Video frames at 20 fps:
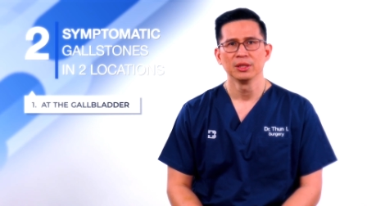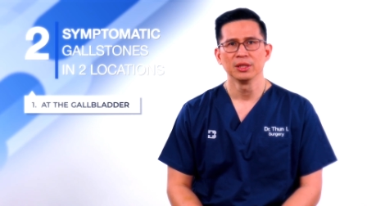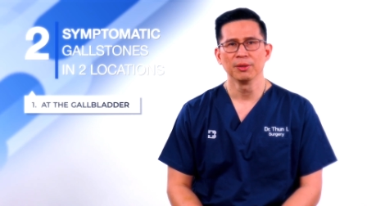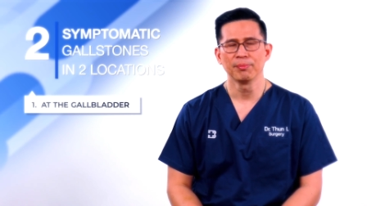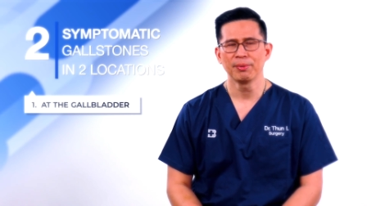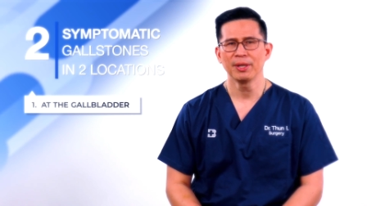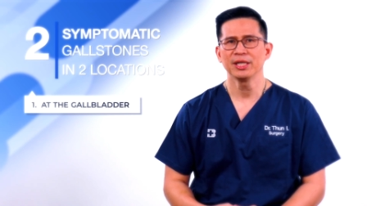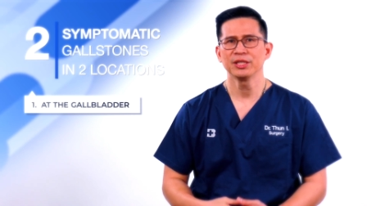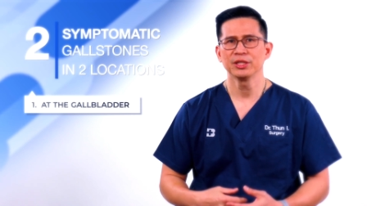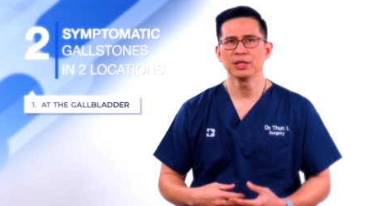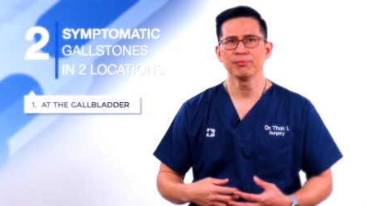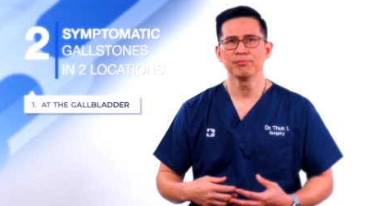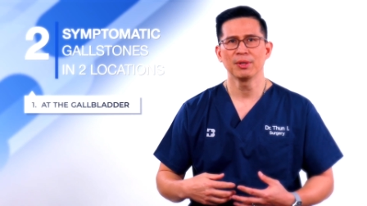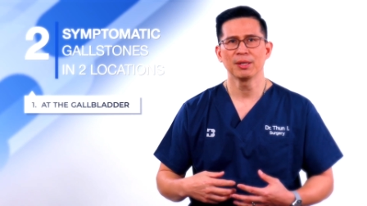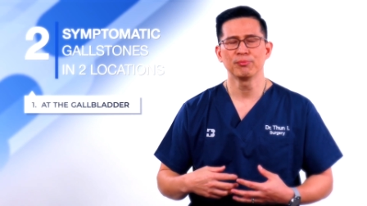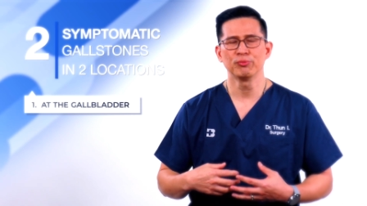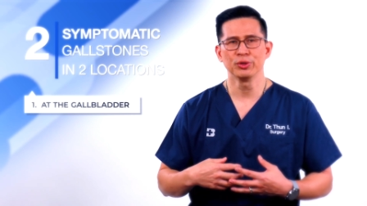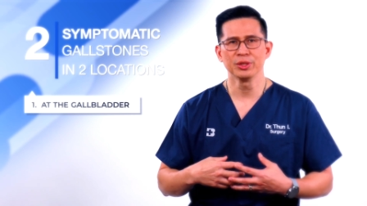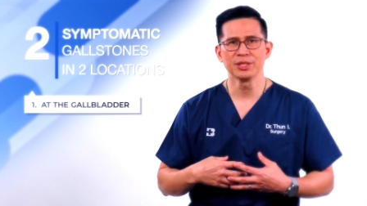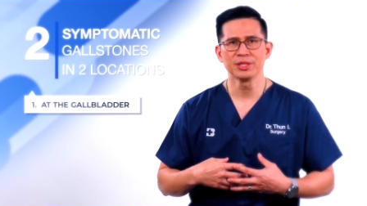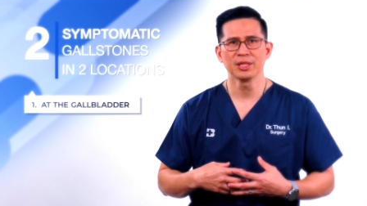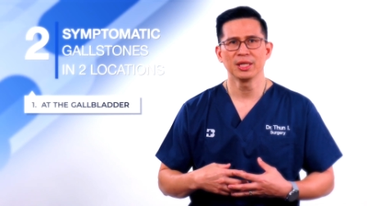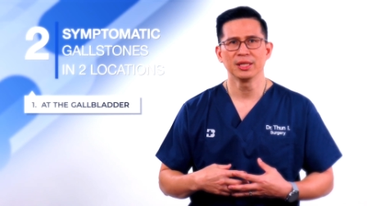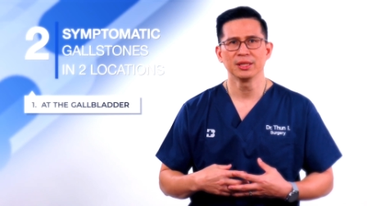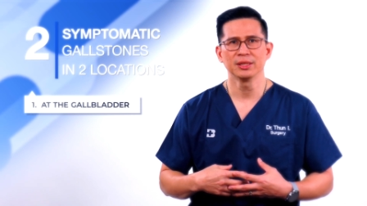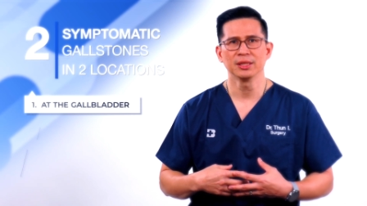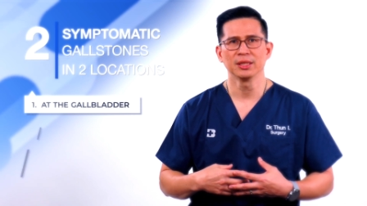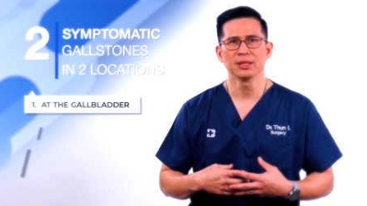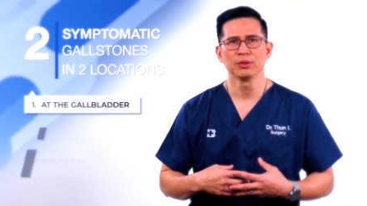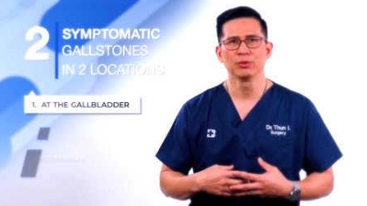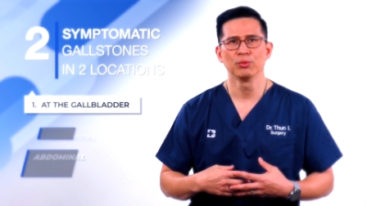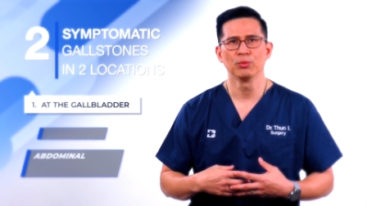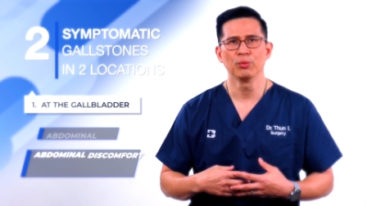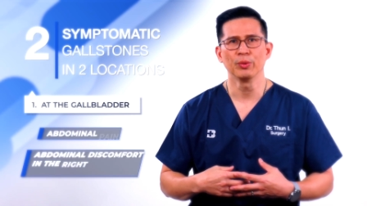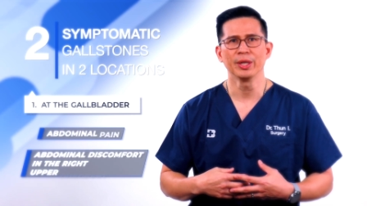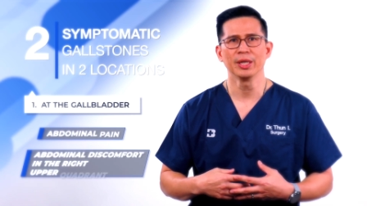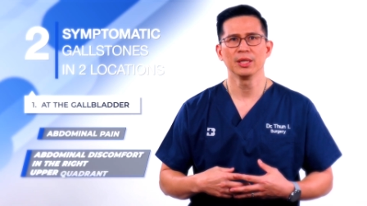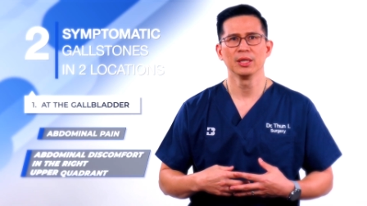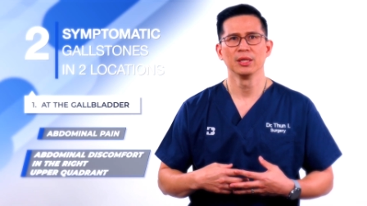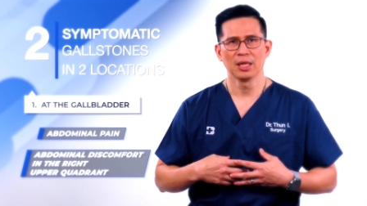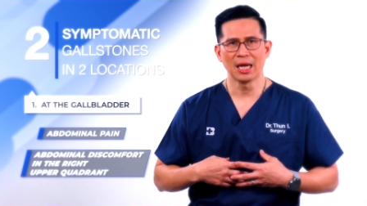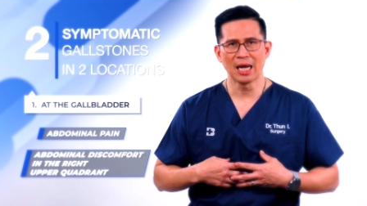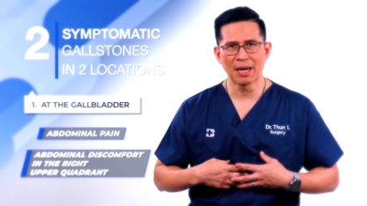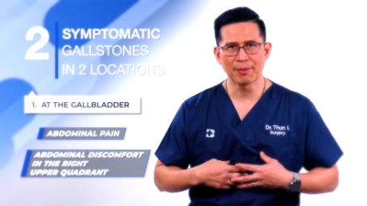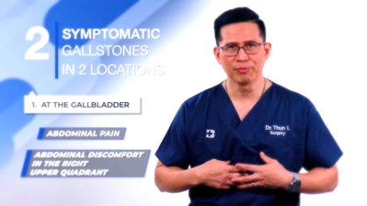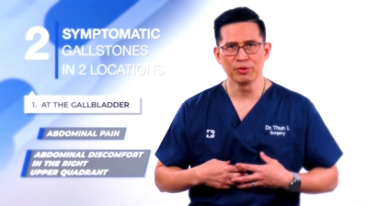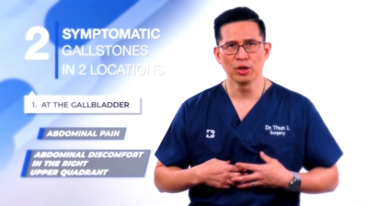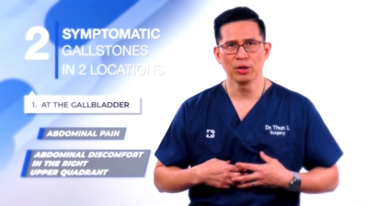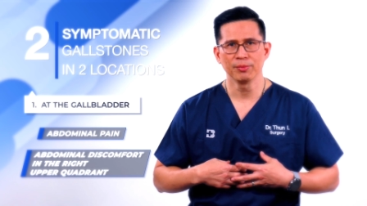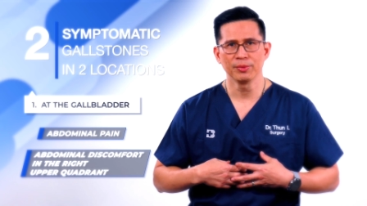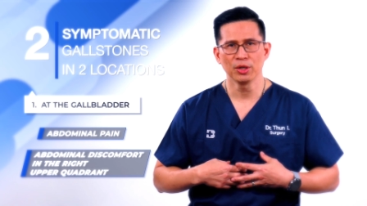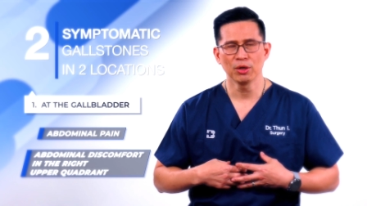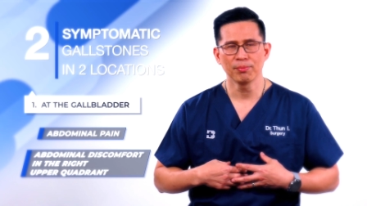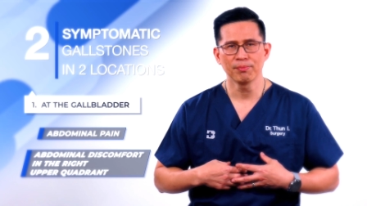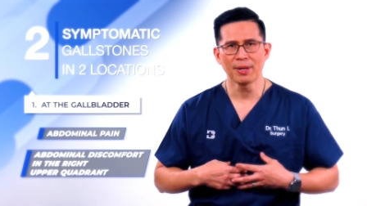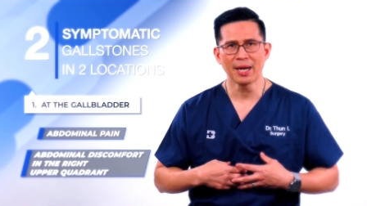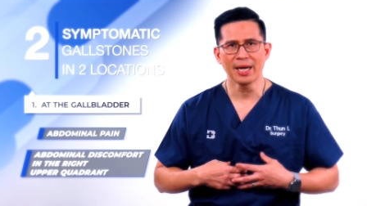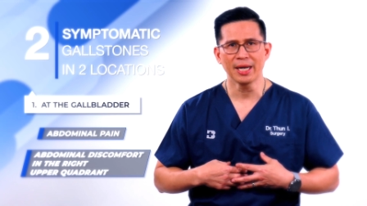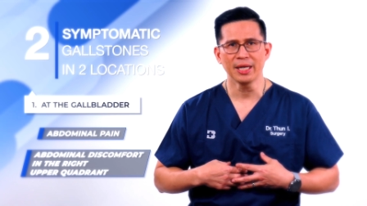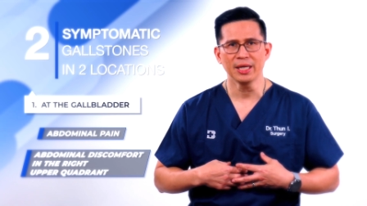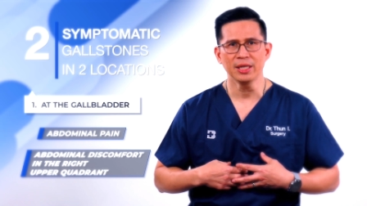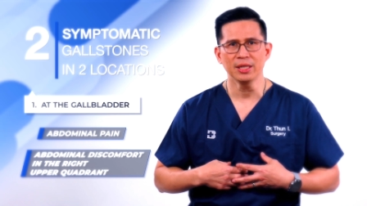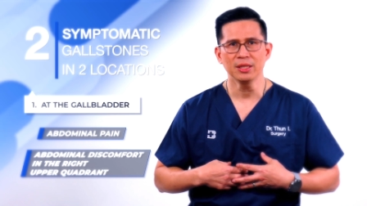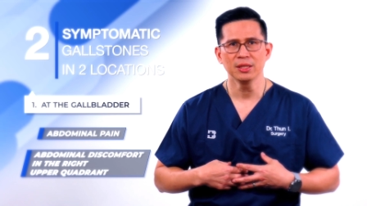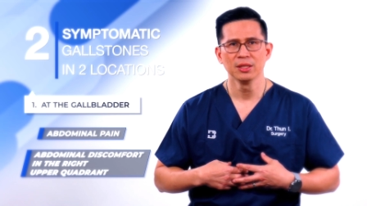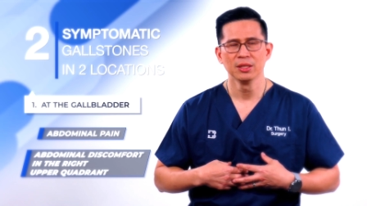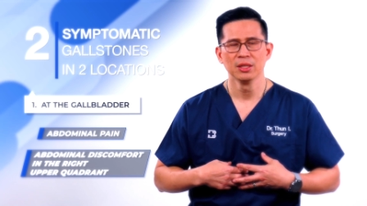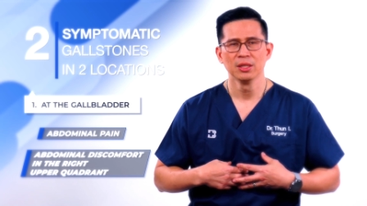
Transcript: the patient may present it with abdominal pain